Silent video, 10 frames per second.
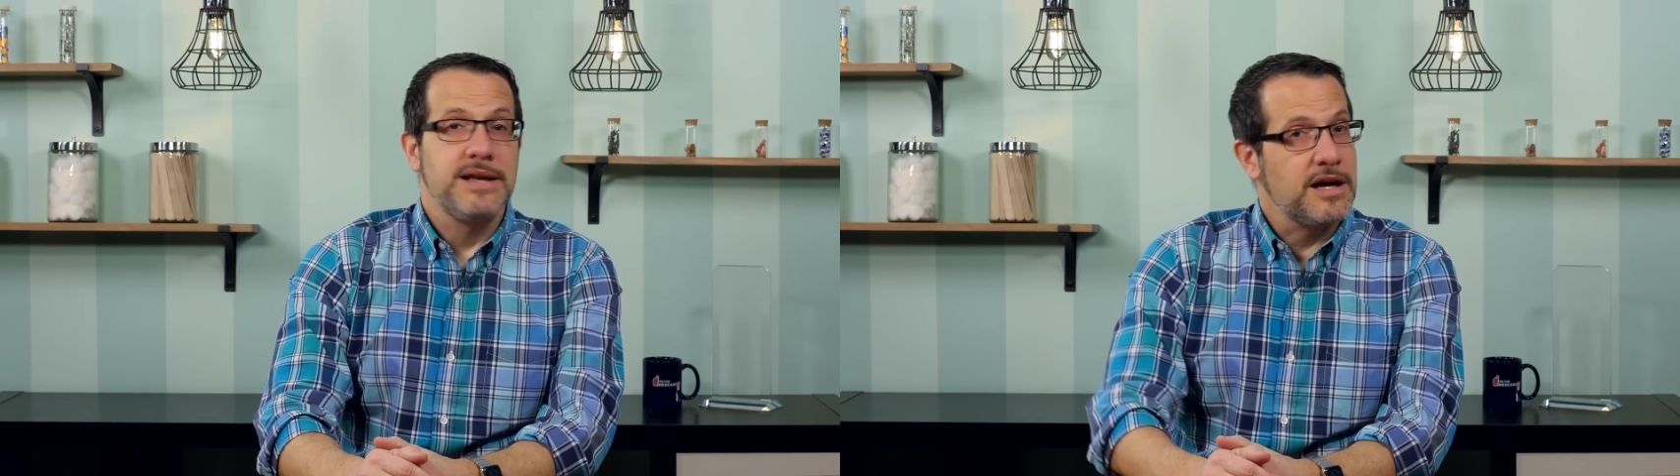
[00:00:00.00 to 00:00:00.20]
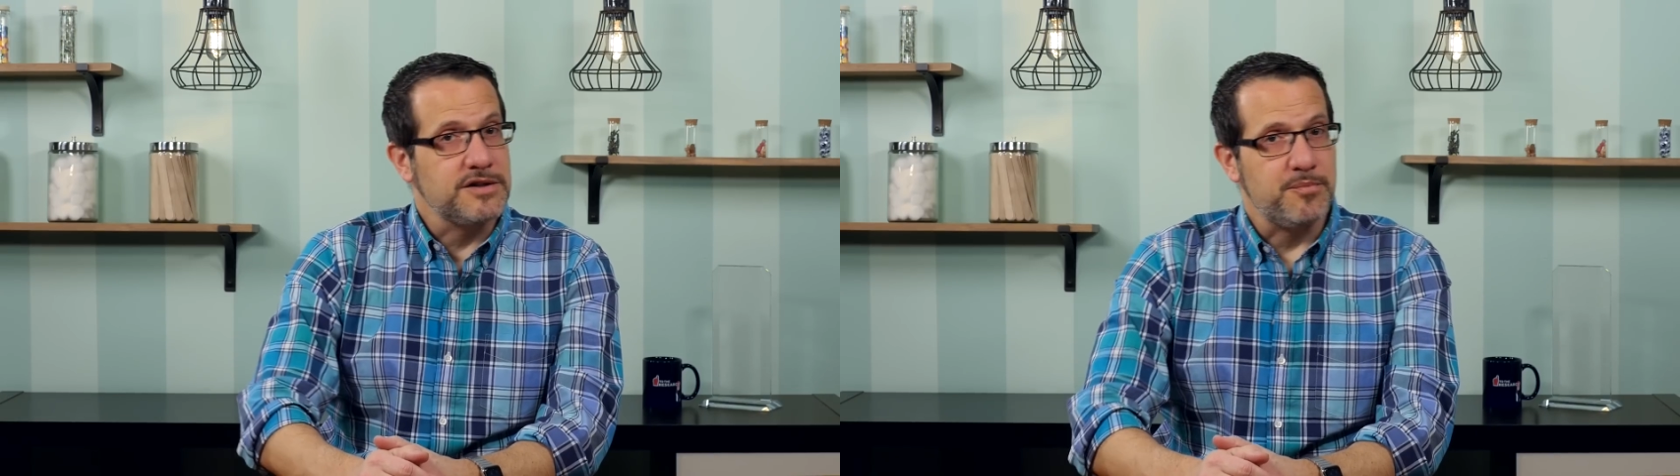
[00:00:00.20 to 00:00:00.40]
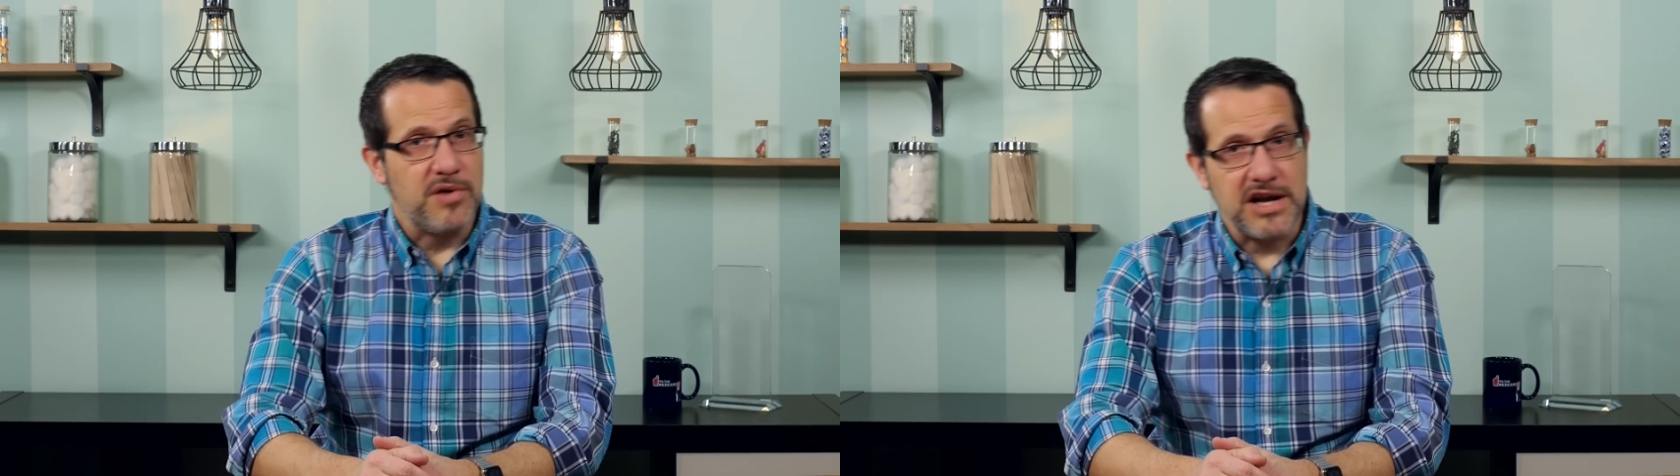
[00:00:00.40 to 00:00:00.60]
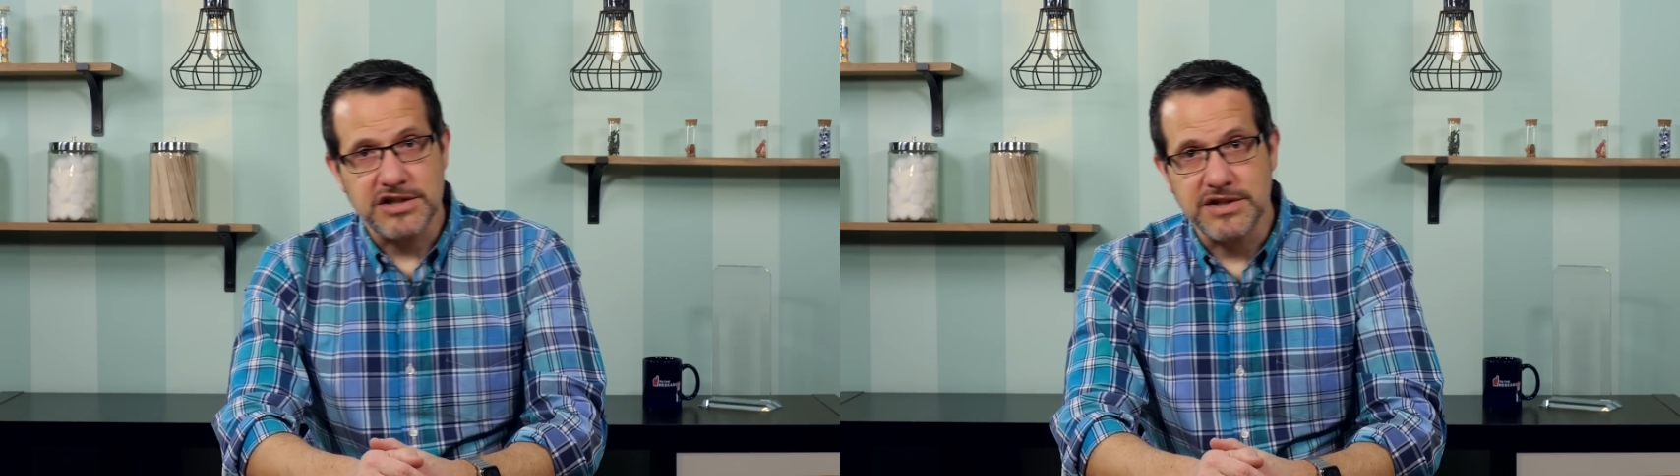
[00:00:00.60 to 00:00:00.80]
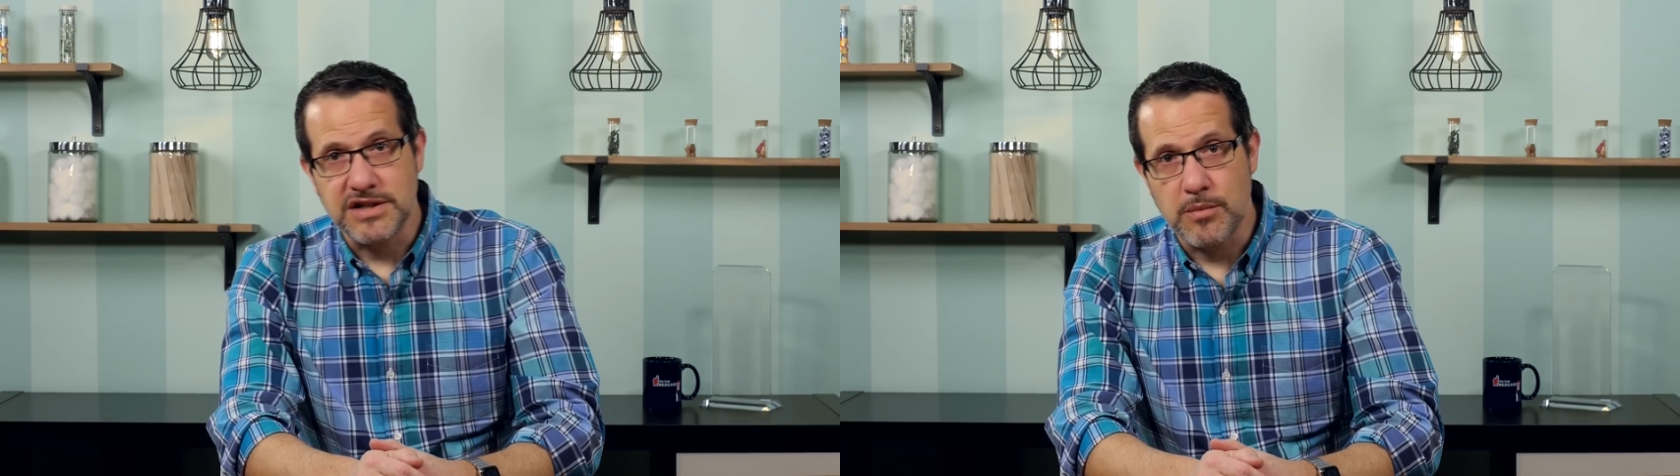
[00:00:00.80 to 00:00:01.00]
and how
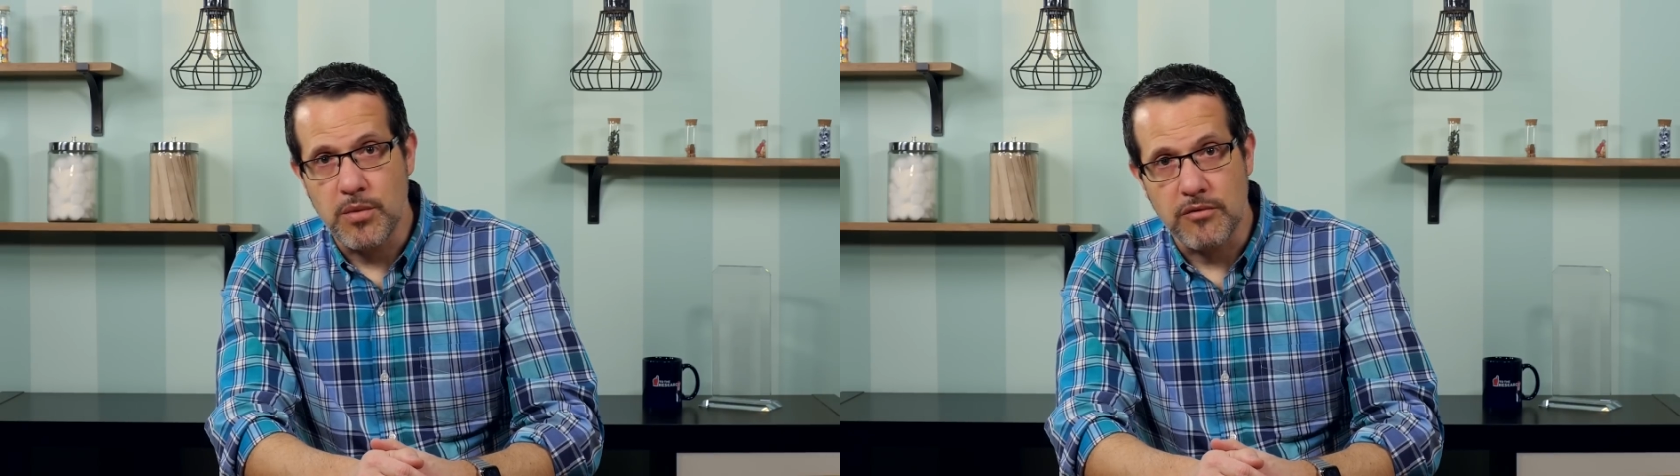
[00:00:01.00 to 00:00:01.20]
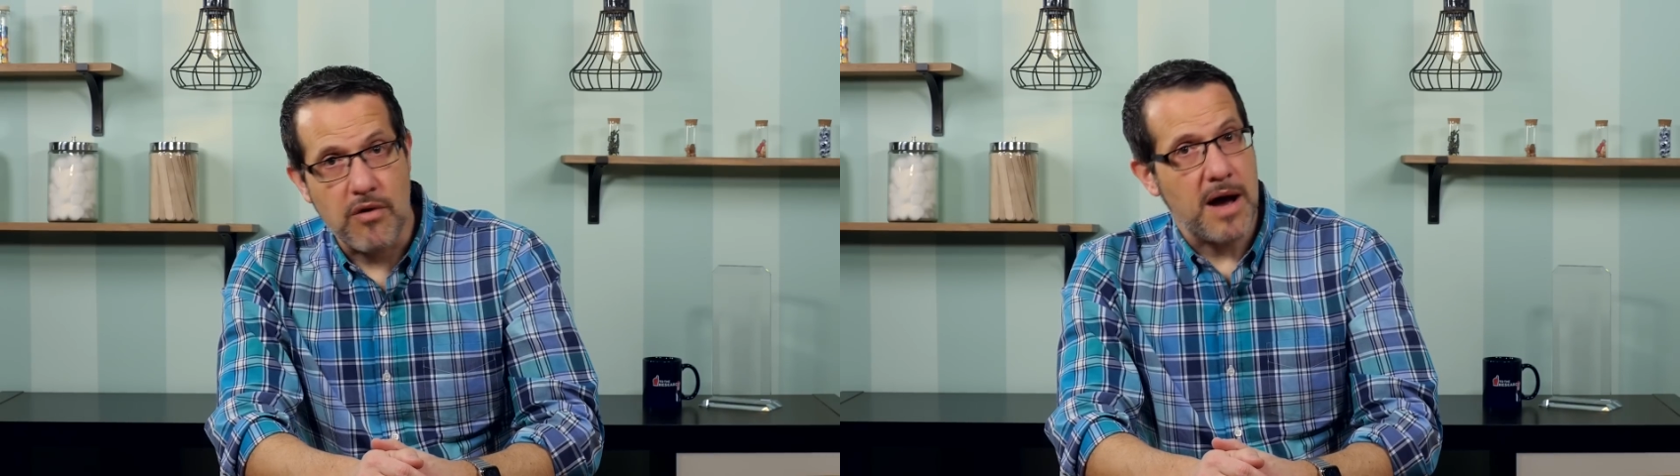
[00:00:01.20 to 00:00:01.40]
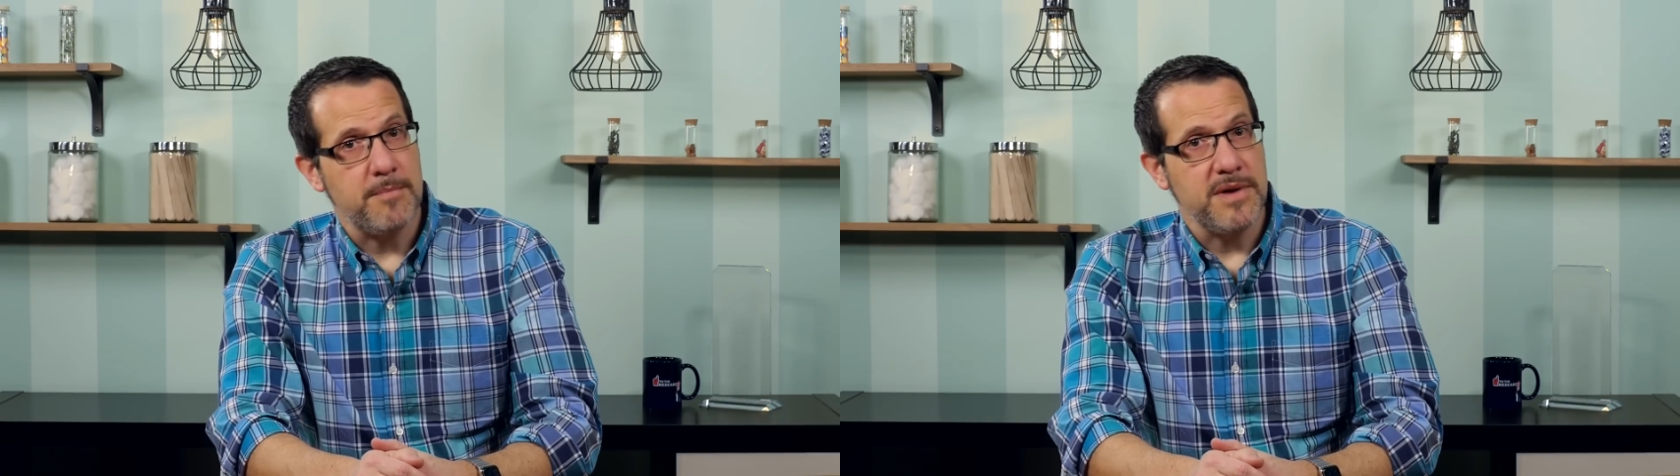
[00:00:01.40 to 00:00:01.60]
depression somewhat robbed